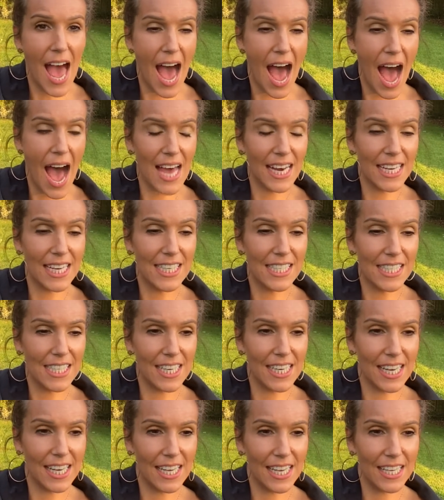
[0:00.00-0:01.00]
and it's
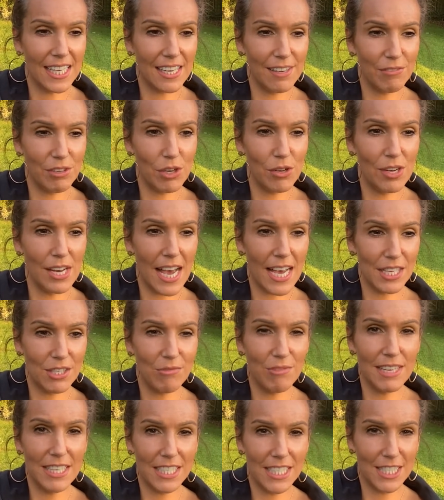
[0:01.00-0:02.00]
going to give you less
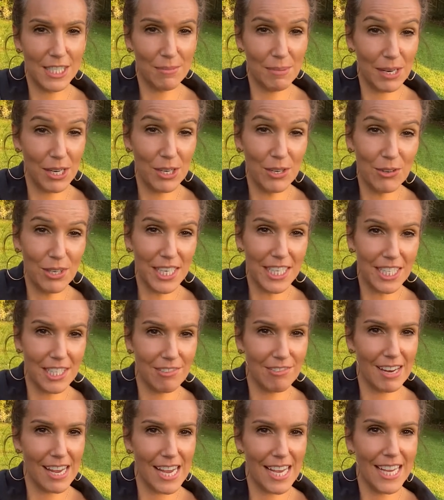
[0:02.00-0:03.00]
reason to be
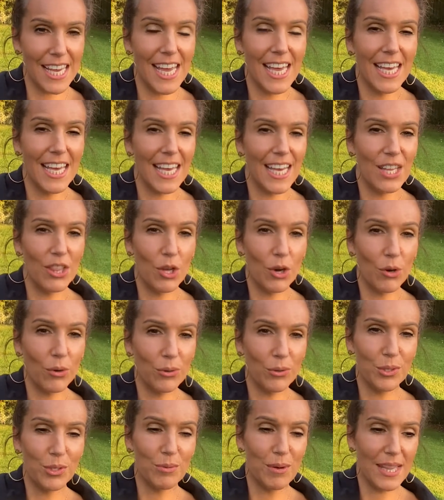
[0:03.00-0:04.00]
loitering in the
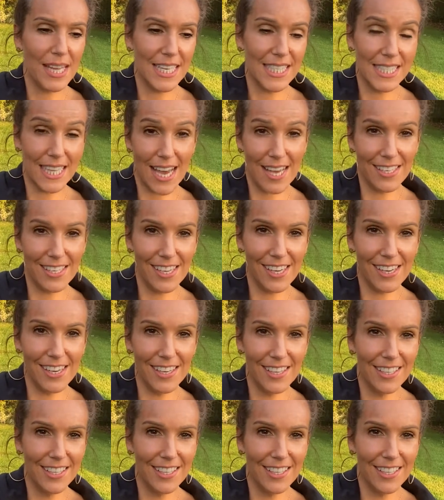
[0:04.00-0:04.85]
halls where they scan you.